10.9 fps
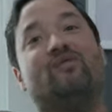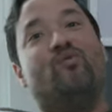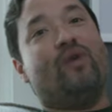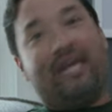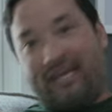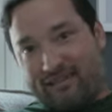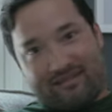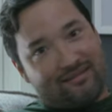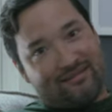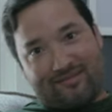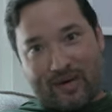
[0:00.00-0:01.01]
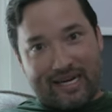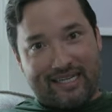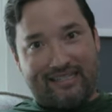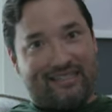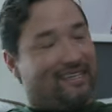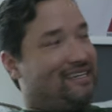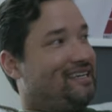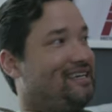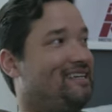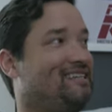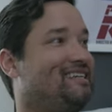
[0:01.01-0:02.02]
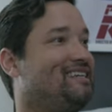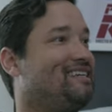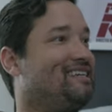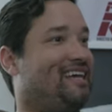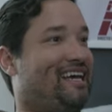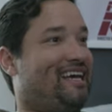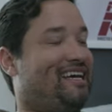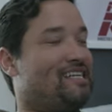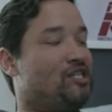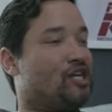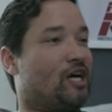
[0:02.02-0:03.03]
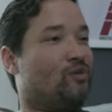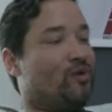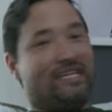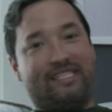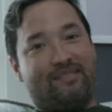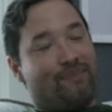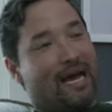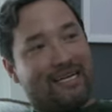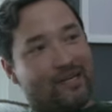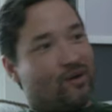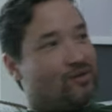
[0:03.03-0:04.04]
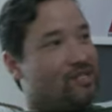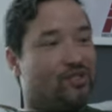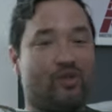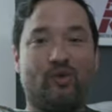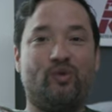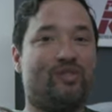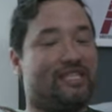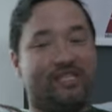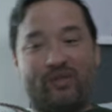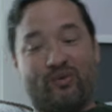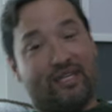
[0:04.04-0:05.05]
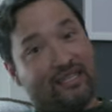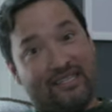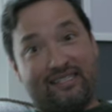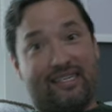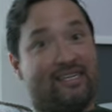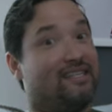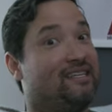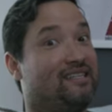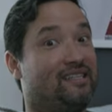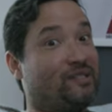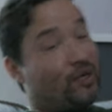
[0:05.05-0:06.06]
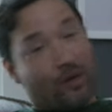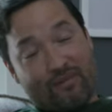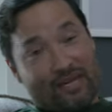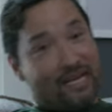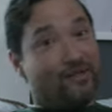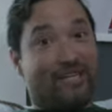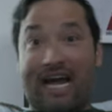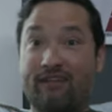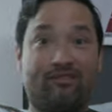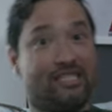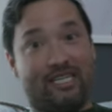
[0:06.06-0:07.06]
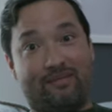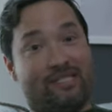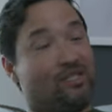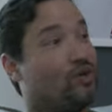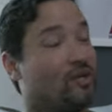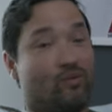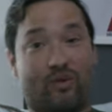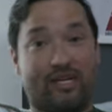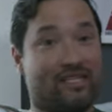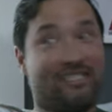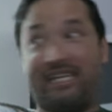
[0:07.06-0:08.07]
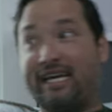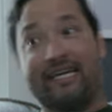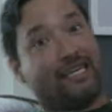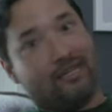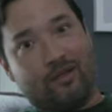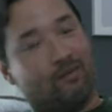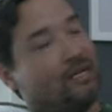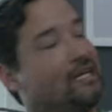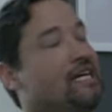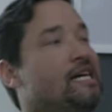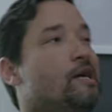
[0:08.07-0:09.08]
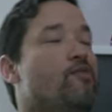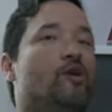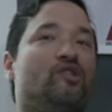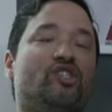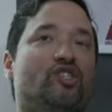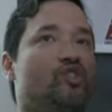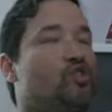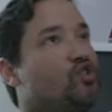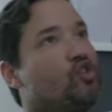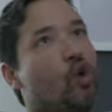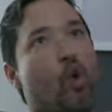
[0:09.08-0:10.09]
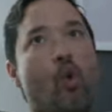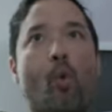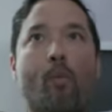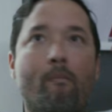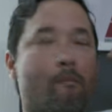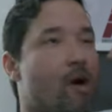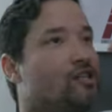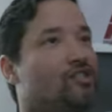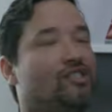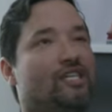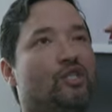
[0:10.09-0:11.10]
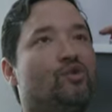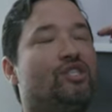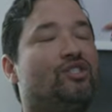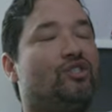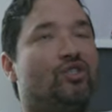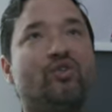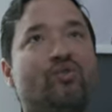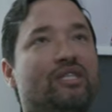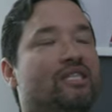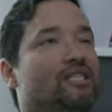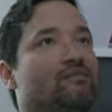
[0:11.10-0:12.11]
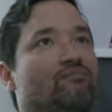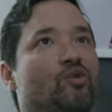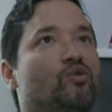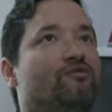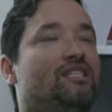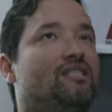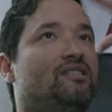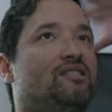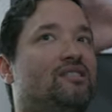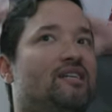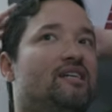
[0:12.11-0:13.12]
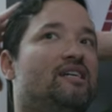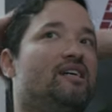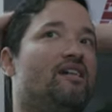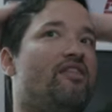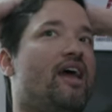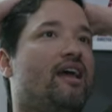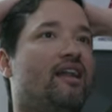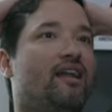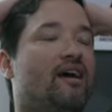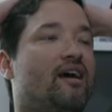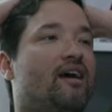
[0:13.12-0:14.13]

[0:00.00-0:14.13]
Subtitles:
Wick, right? And John Wick is battling all these dudes, and then you realize that the Terminator's after him, and he's trying to run because he can't kill him. Like, there's just so much that you can do with these movies that